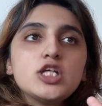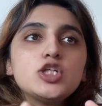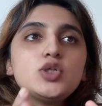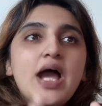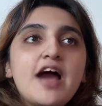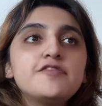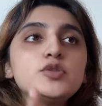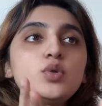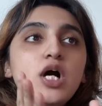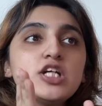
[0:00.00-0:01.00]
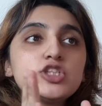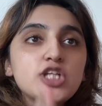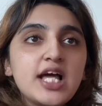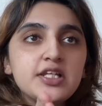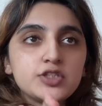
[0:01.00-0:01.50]
you have to
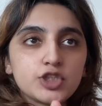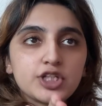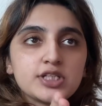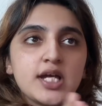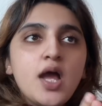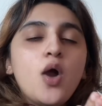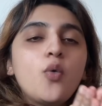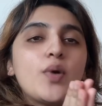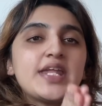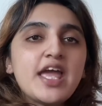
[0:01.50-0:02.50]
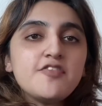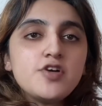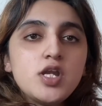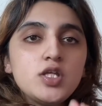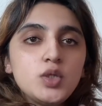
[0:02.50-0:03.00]
challenge it. Whenever
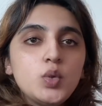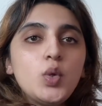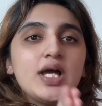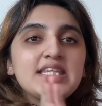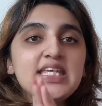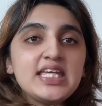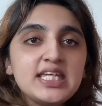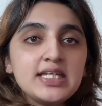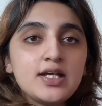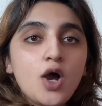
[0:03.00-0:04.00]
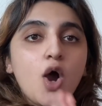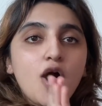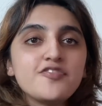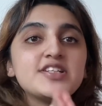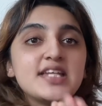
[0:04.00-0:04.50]
you think
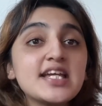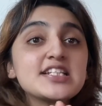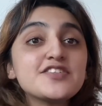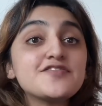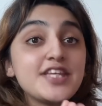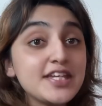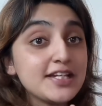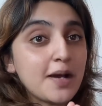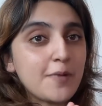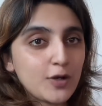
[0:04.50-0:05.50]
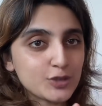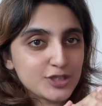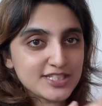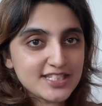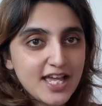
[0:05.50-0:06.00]
of a negative thing about
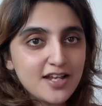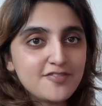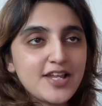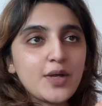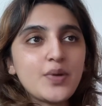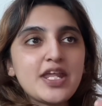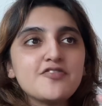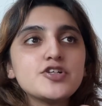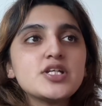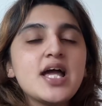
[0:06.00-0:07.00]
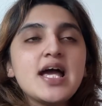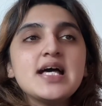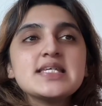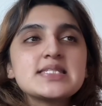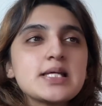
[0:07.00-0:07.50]
yourself, like whenever
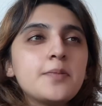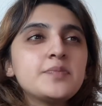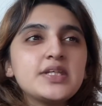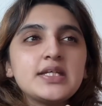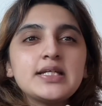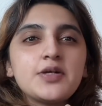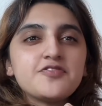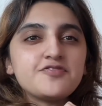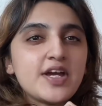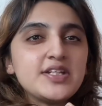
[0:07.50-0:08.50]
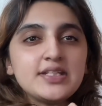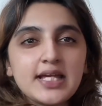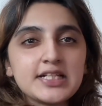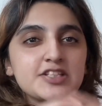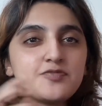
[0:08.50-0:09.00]
something very
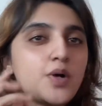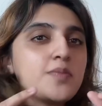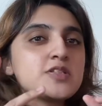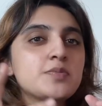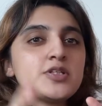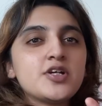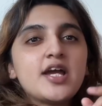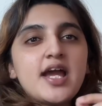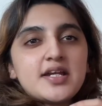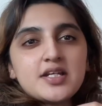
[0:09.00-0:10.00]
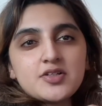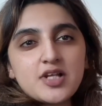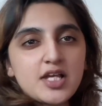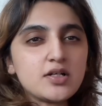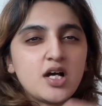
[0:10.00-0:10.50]
negative pops up in your head and you're
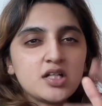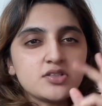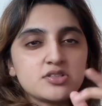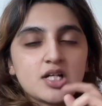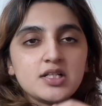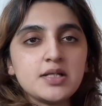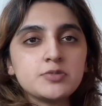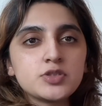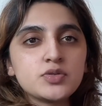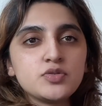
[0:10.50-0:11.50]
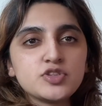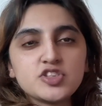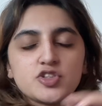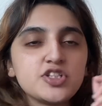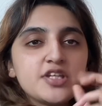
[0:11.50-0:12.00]
like, oh, you're unable to do
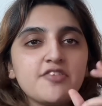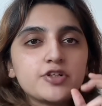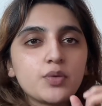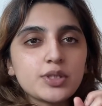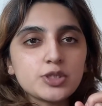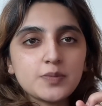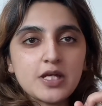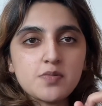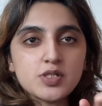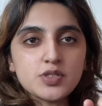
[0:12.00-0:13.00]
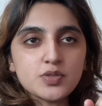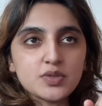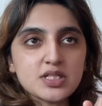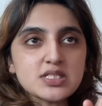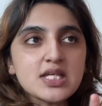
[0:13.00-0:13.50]
this, you're never going to be able to do
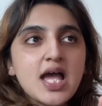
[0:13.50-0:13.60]
this,